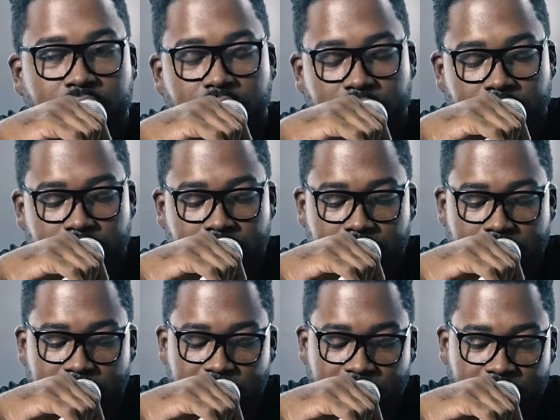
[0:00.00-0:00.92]

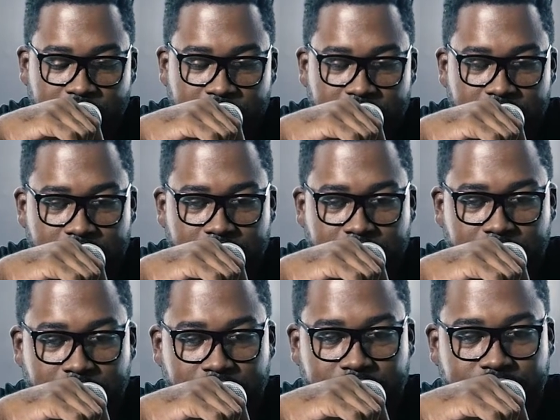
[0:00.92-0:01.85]
I've worked with,
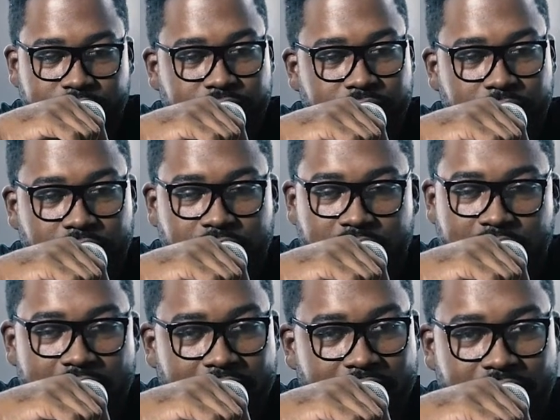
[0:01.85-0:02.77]

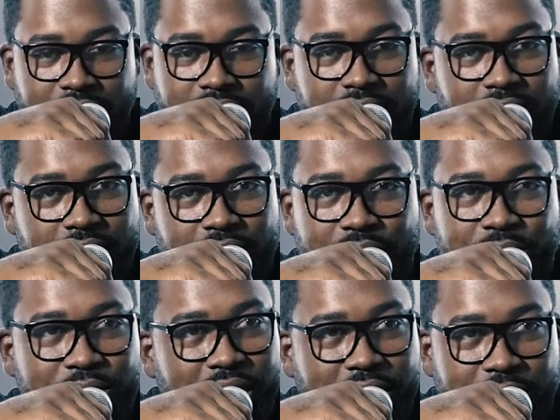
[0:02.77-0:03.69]
Scotty
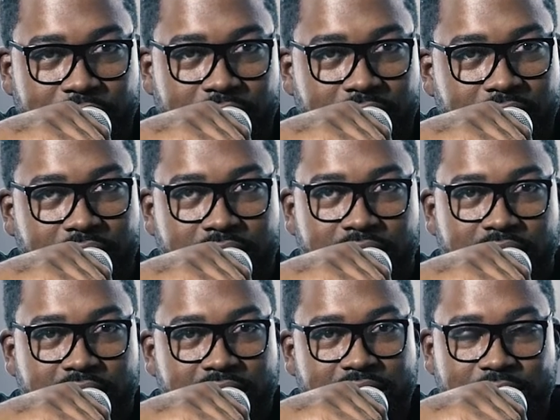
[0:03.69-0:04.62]
ATL, Big Crit,
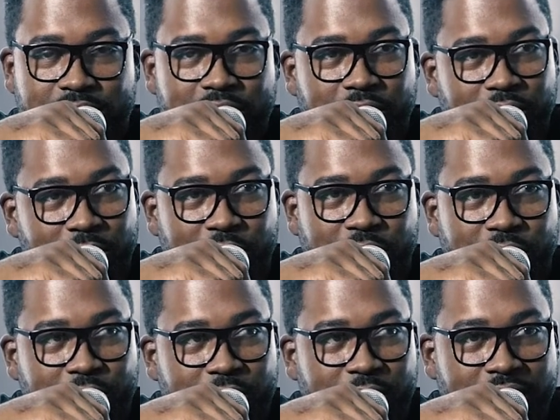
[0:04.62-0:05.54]
did some stuff for
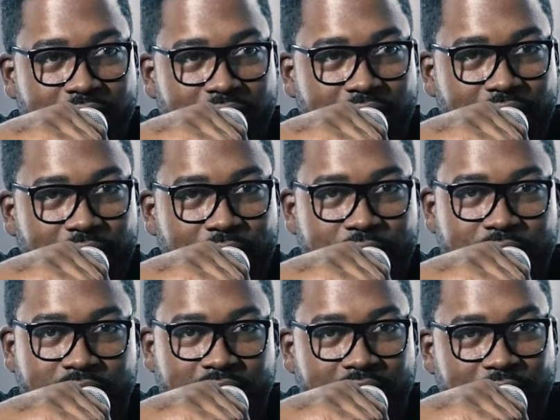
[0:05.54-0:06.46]
Maroon 5,
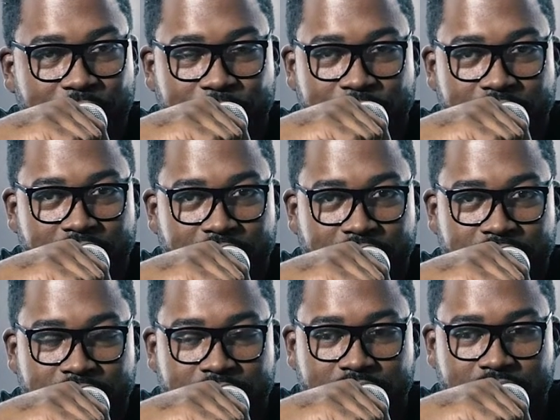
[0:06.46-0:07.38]
David
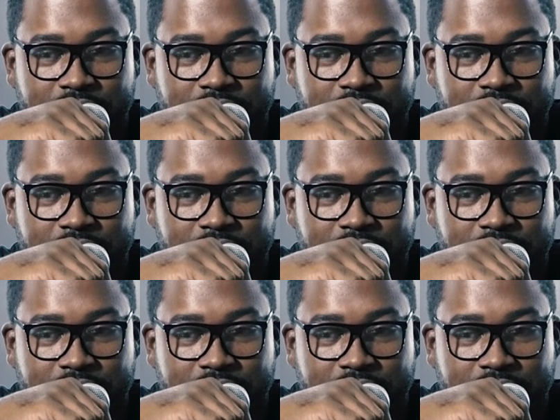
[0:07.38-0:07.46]
Banner,